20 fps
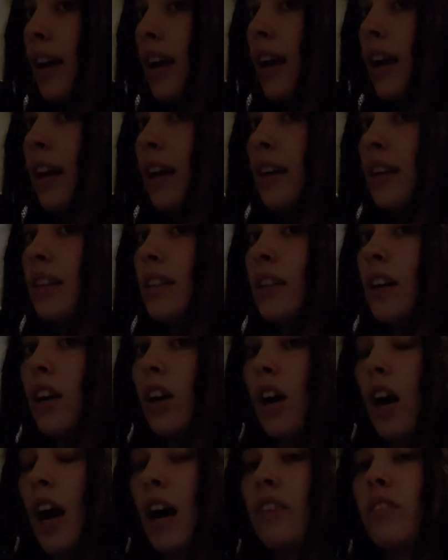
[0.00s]
And
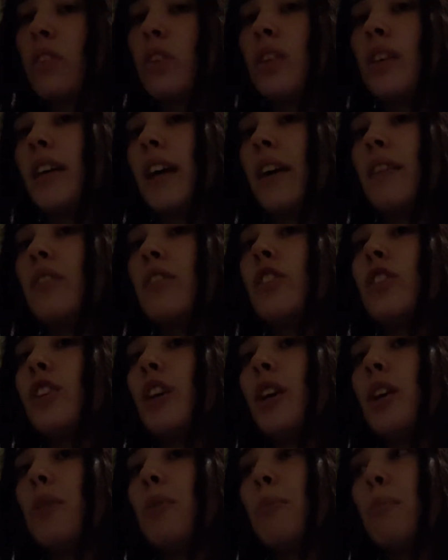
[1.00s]
I've only ever
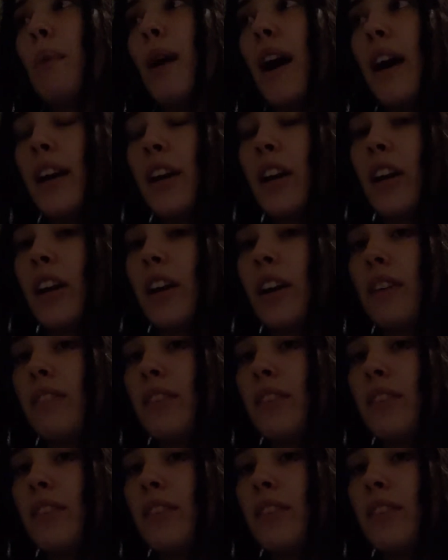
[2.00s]
done my hair.